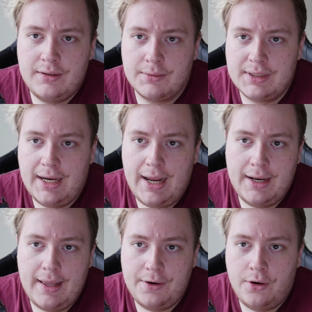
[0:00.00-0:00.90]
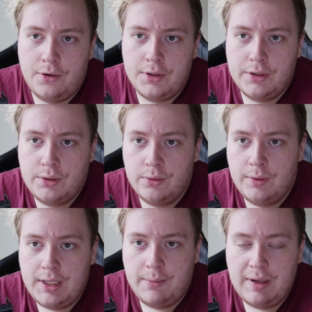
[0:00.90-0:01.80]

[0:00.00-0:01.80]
The real estate handed that on to the